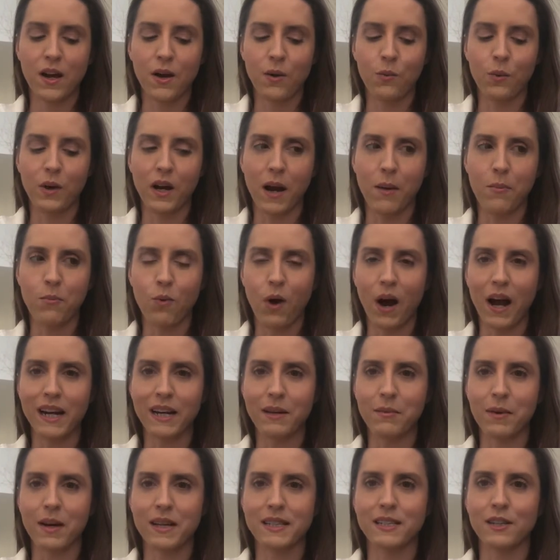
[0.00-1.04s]
when I'm
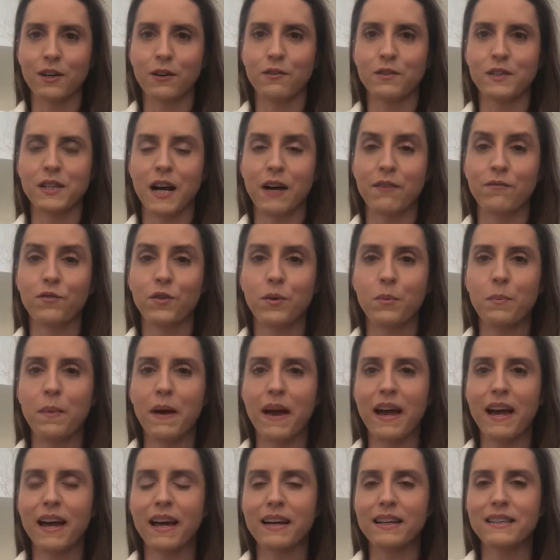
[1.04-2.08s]
winding myself down for
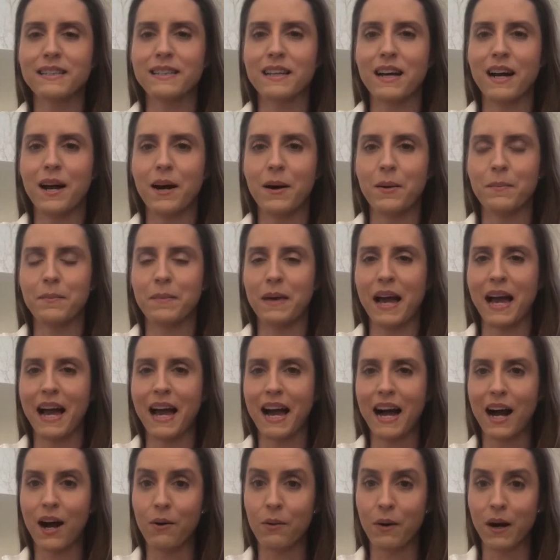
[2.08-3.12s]
bed,
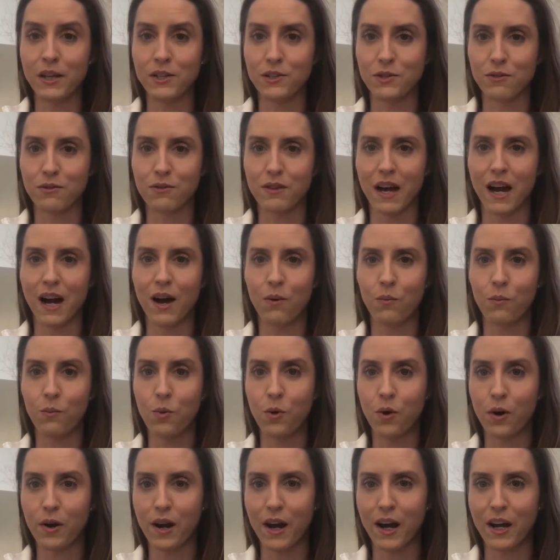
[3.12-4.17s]
how I do that,
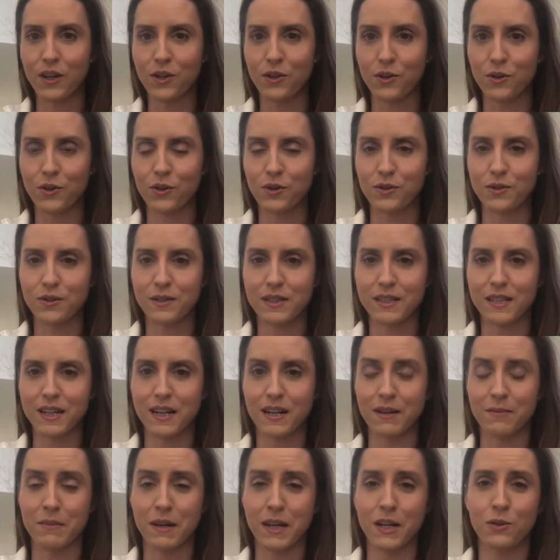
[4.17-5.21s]
what I use
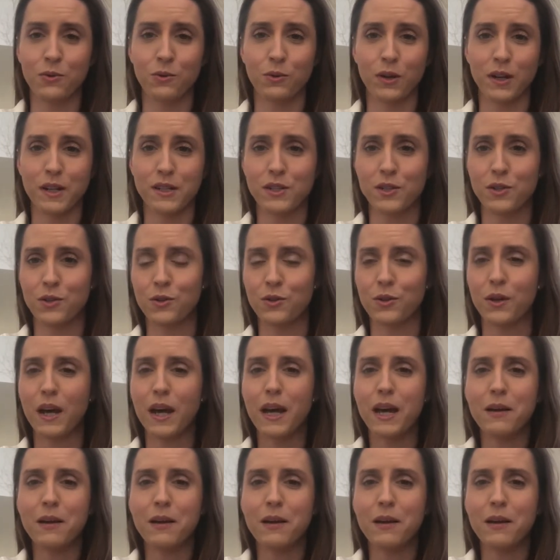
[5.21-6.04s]
in order to